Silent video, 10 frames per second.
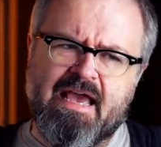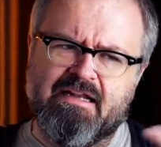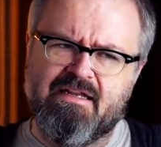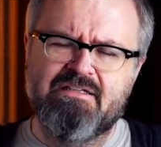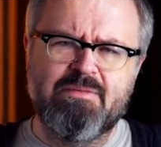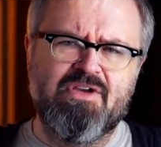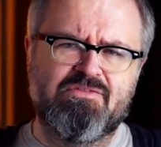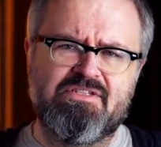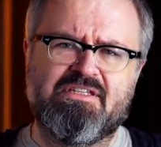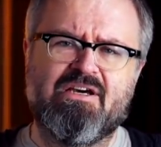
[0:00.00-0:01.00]
And a lot of times you
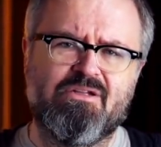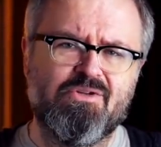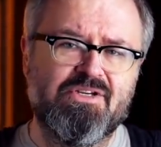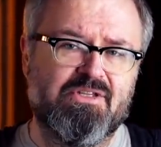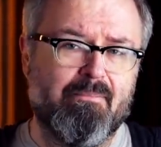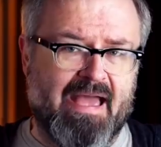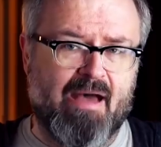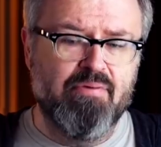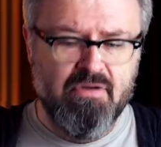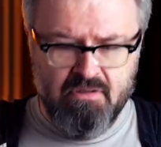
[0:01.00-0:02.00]
have to sit down and look at the
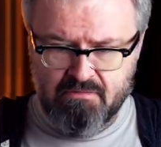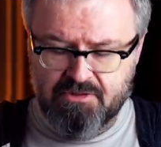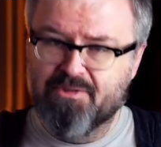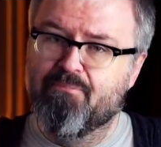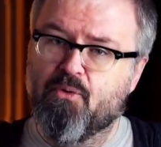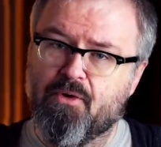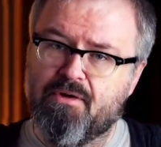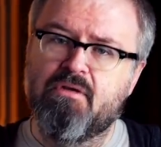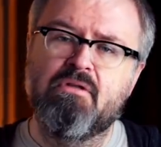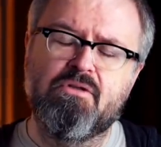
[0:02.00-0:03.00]
map look at the
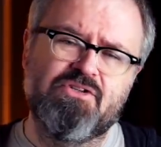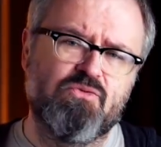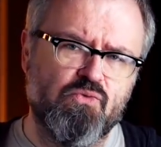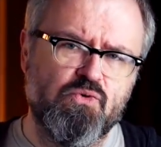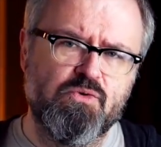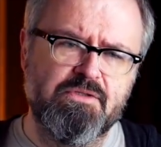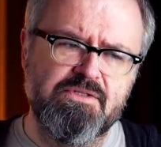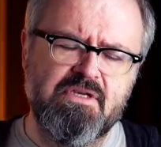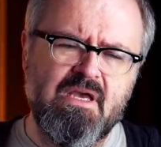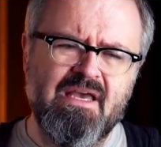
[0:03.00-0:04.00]
board, look at the
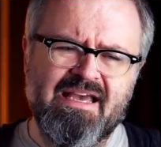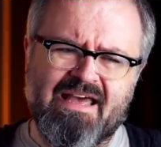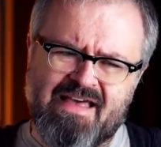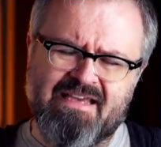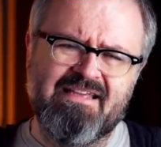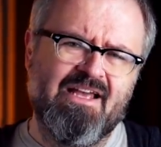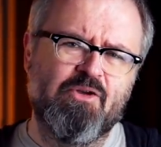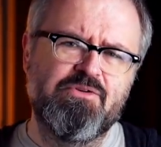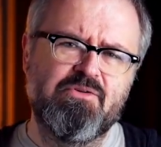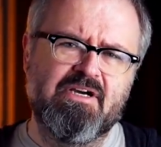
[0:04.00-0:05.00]
rules, and that can
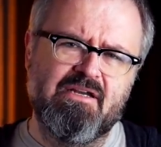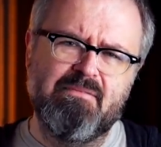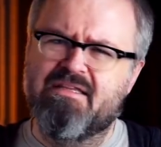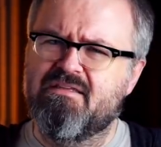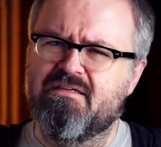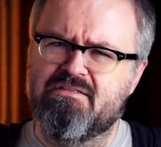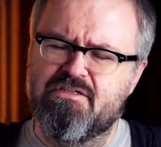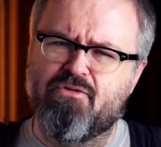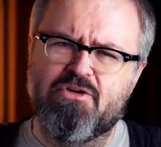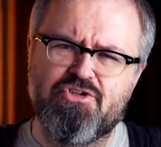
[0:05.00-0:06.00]
help you kind of make the
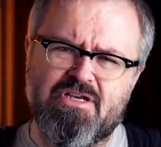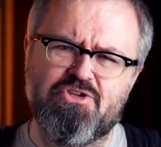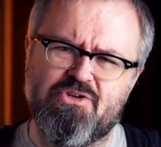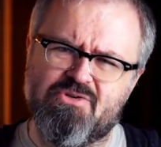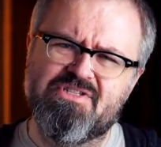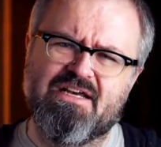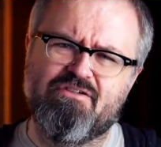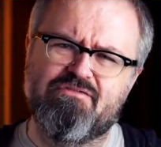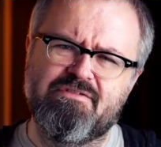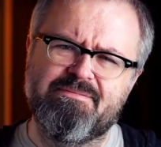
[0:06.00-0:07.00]
differentiation
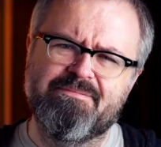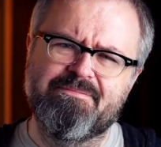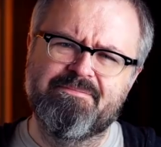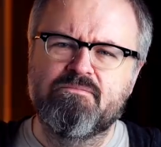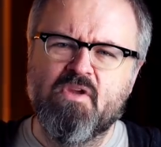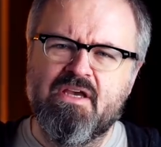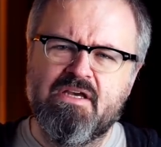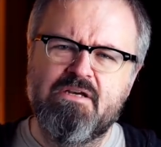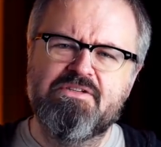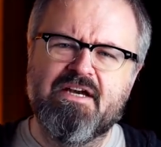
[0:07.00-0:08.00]
yourself.
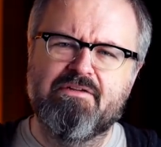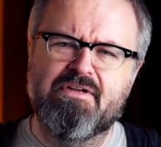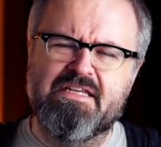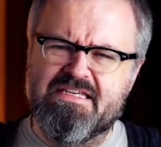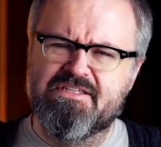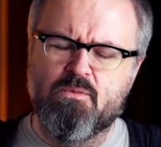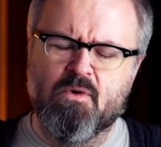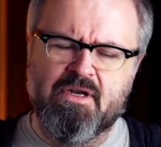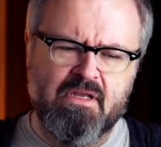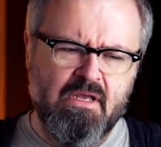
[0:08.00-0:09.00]
Here's kind of an easy
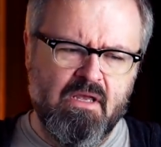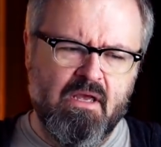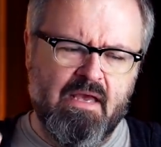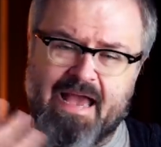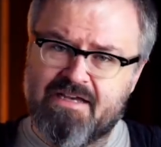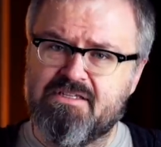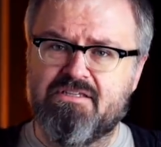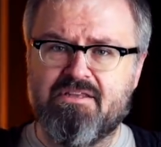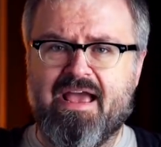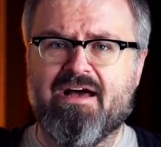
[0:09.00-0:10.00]
one.
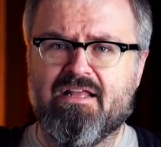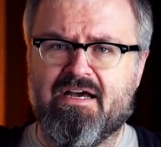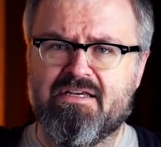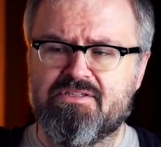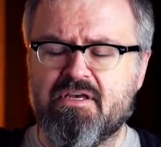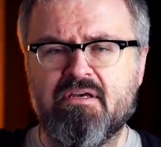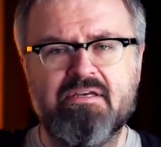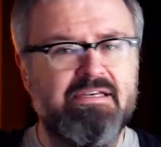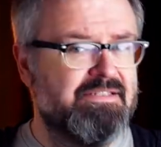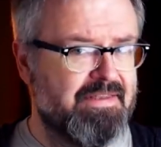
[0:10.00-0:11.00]
Axis and Allies
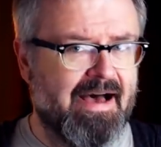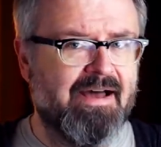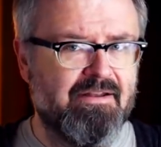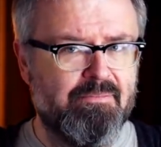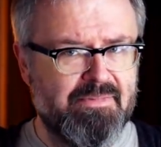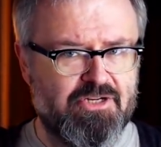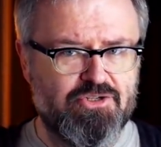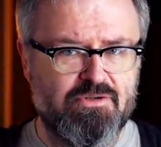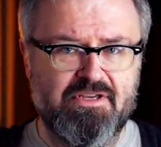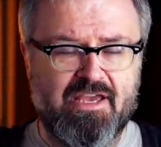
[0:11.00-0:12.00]
is not a miniatures